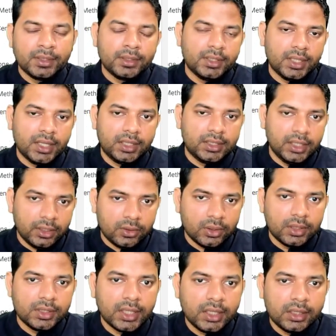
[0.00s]
and click
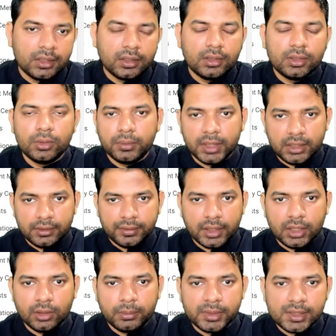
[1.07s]
on that to verify
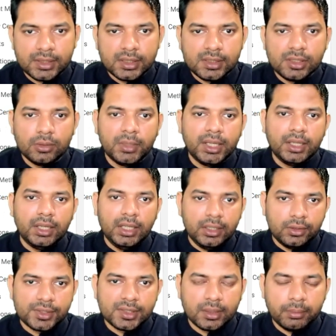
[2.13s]
your business. You may need
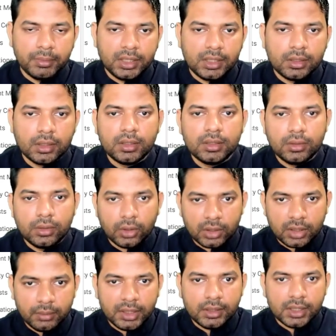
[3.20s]
to submit
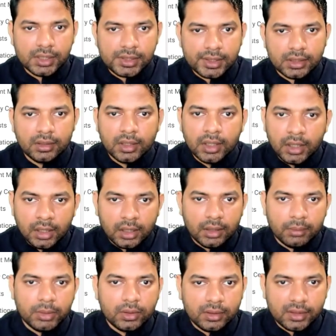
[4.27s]
documentation
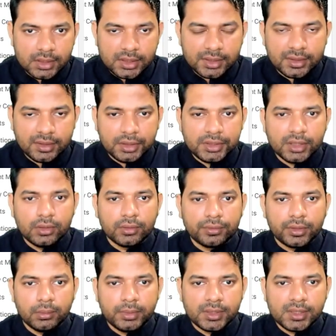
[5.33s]
about registration of
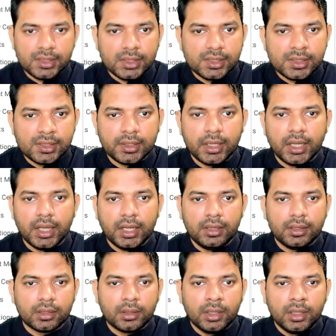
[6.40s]
your business and
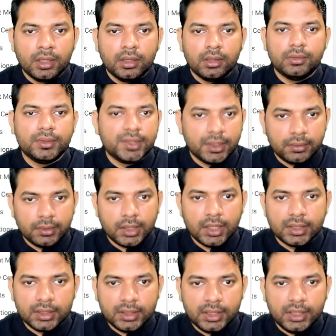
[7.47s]
several
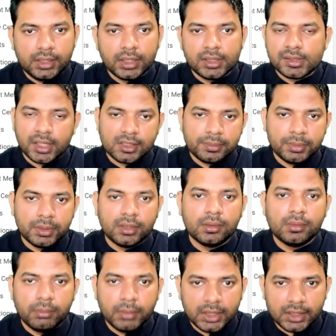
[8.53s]
other details as per
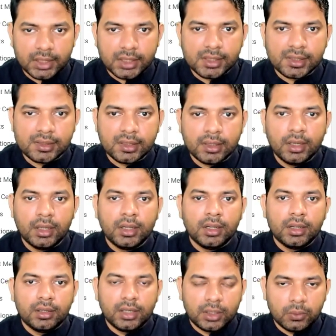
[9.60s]
Meta's
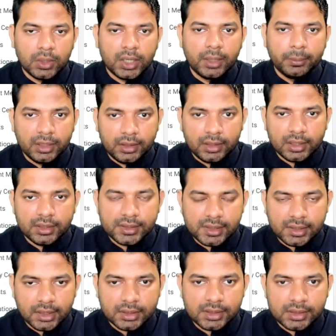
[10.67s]
requirement as
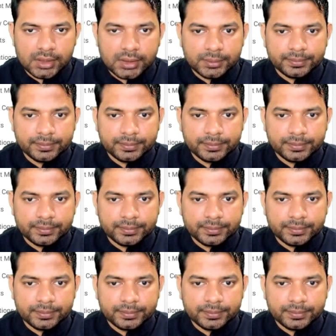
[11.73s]
such.